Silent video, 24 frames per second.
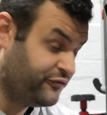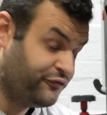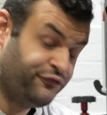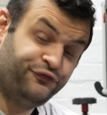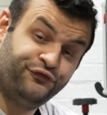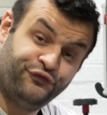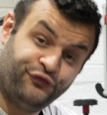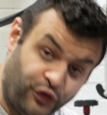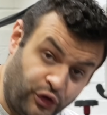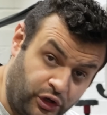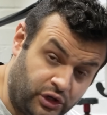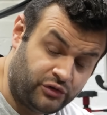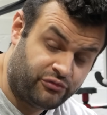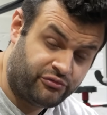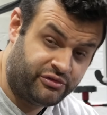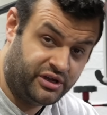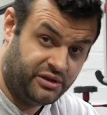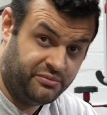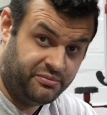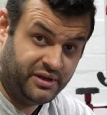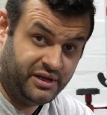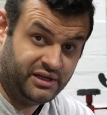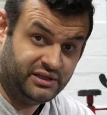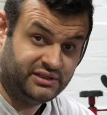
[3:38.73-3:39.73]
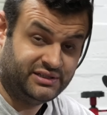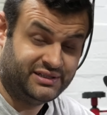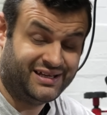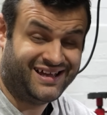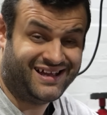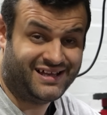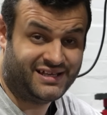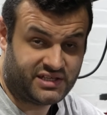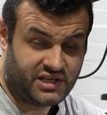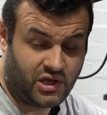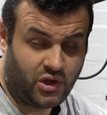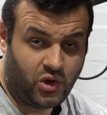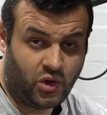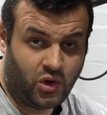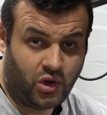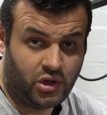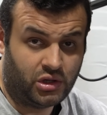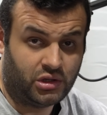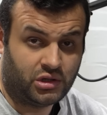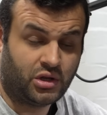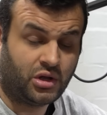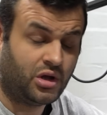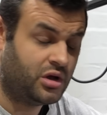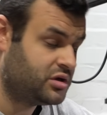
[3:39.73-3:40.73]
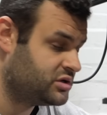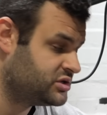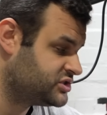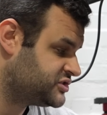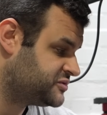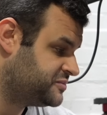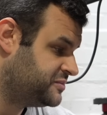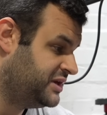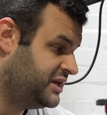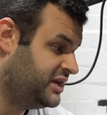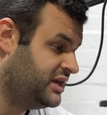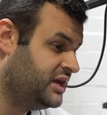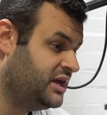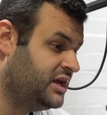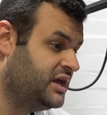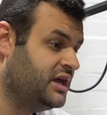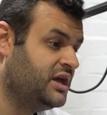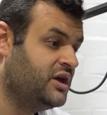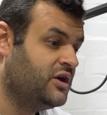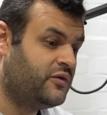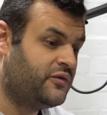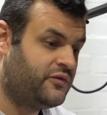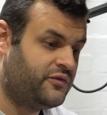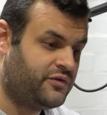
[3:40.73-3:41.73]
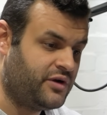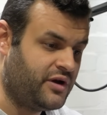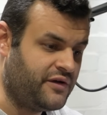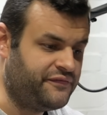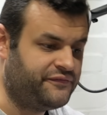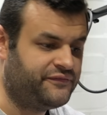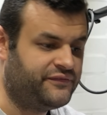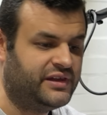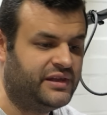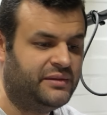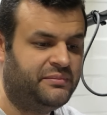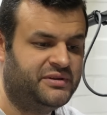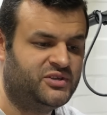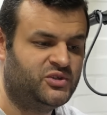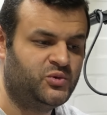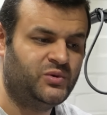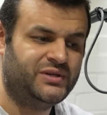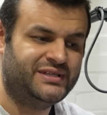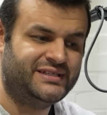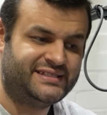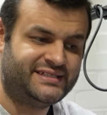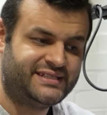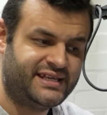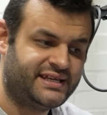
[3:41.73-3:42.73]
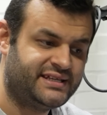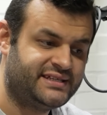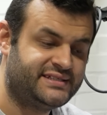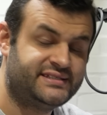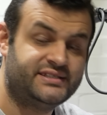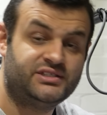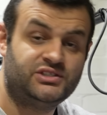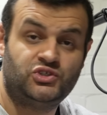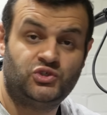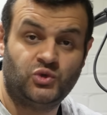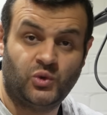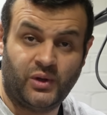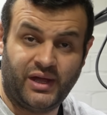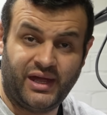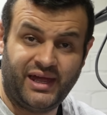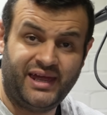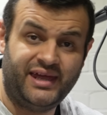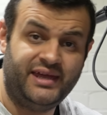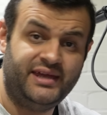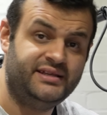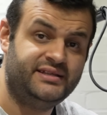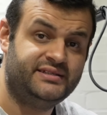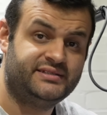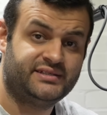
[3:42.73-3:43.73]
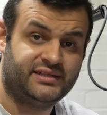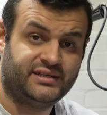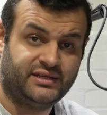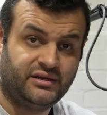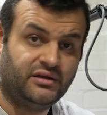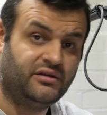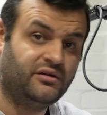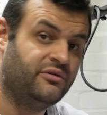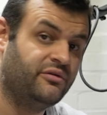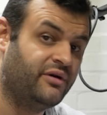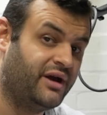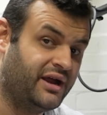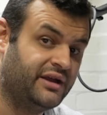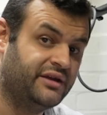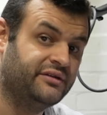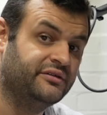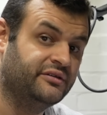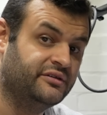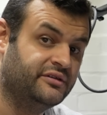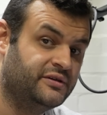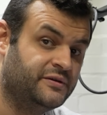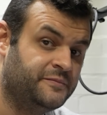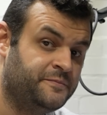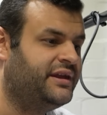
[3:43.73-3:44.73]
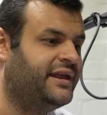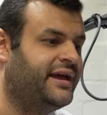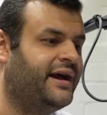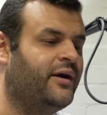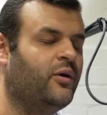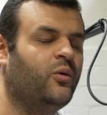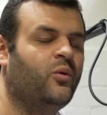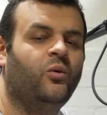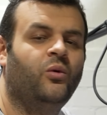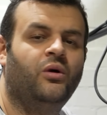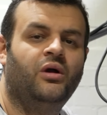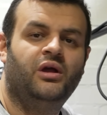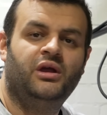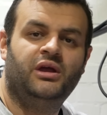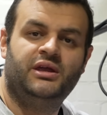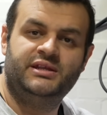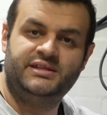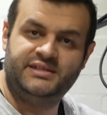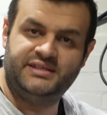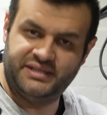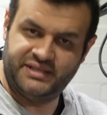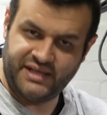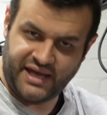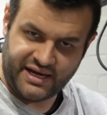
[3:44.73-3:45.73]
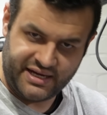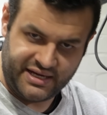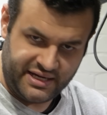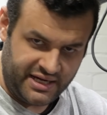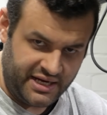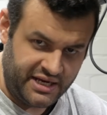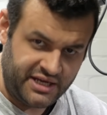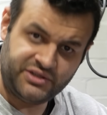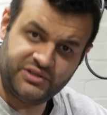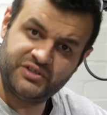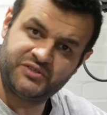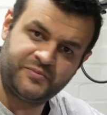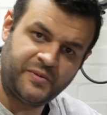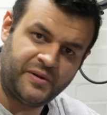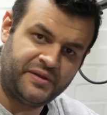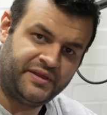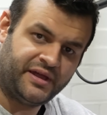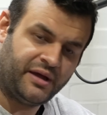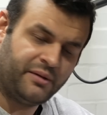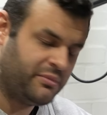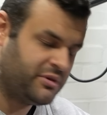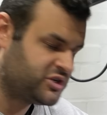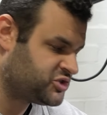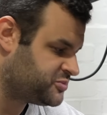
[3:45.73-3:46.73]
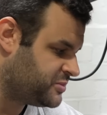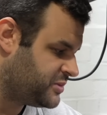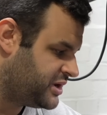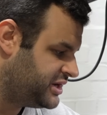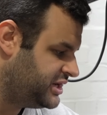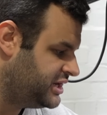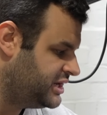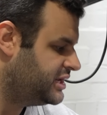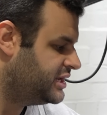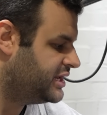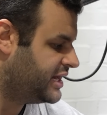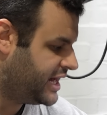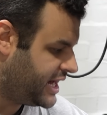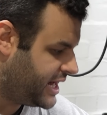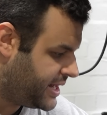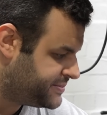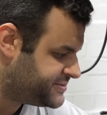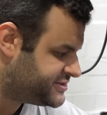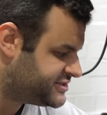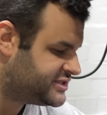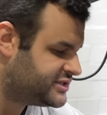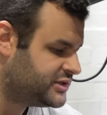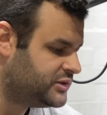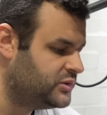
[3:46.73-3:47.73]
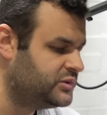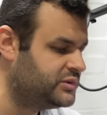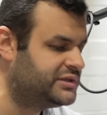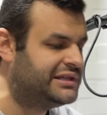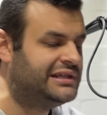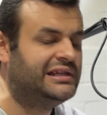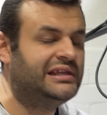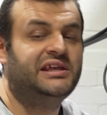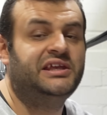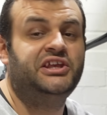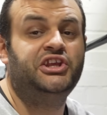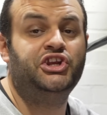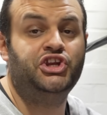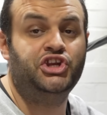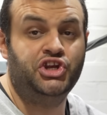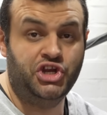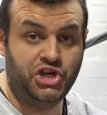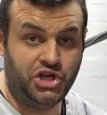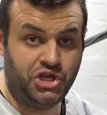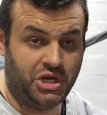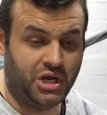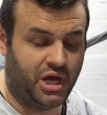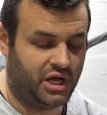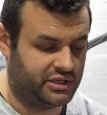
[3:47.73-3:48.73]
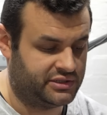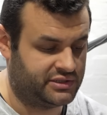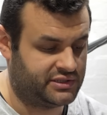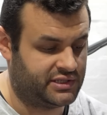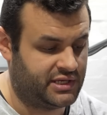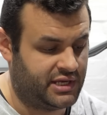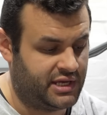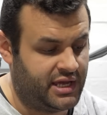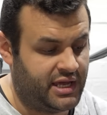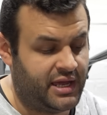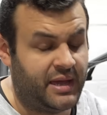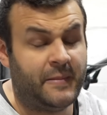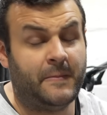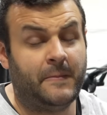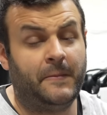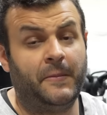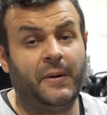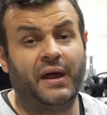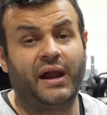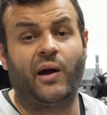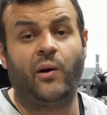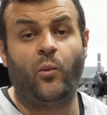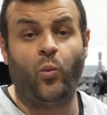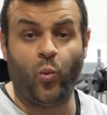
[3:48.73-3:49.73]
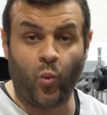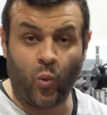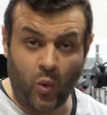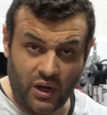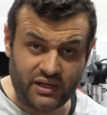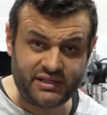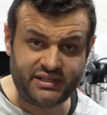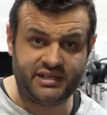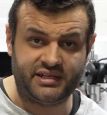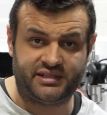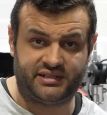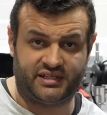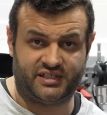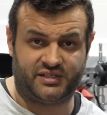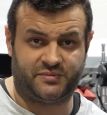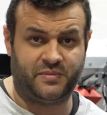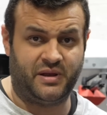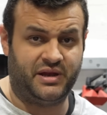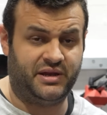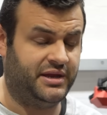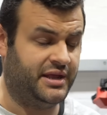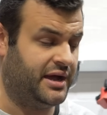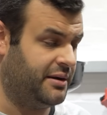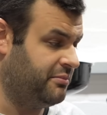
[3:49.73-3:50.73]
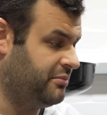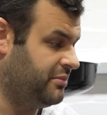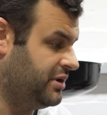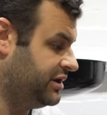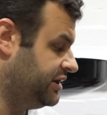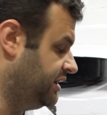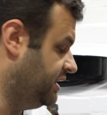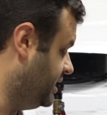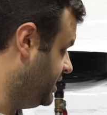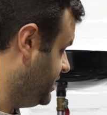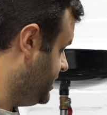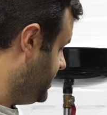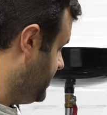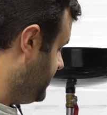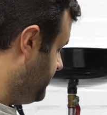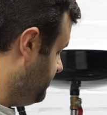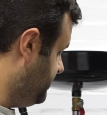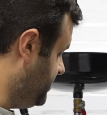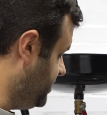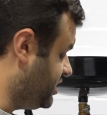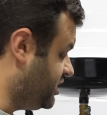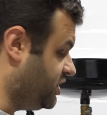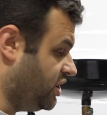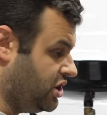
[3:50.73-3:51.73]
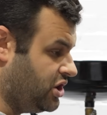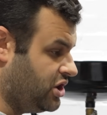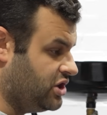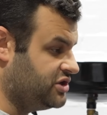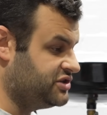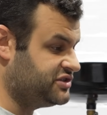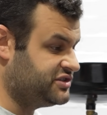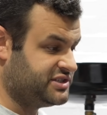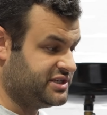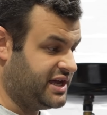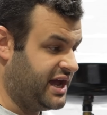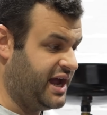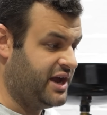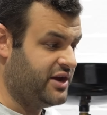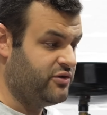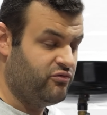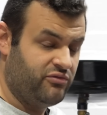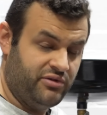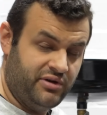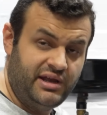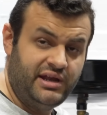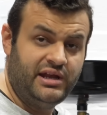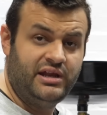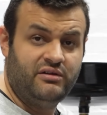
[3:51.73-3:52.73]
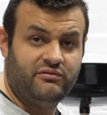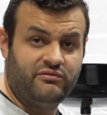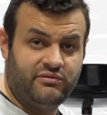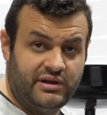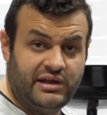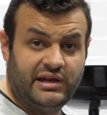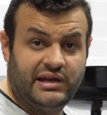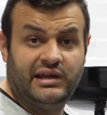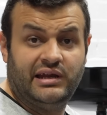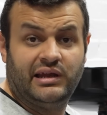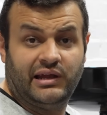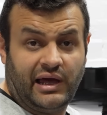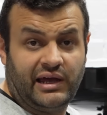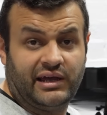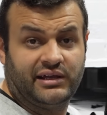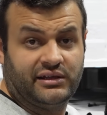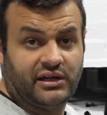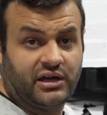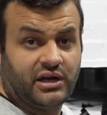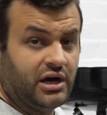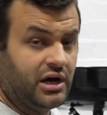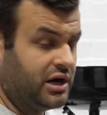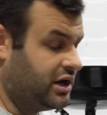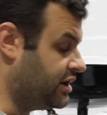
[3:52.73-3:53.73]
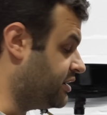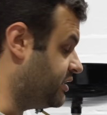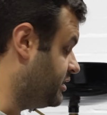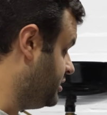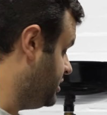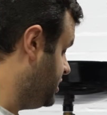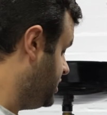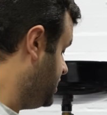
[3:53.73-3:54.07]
full rebuild as a whole cost me roughly between 6 to 8 grand. Now, did I need to spend that much money? Absolutely not. But I wanted to spend that money because I really like the car.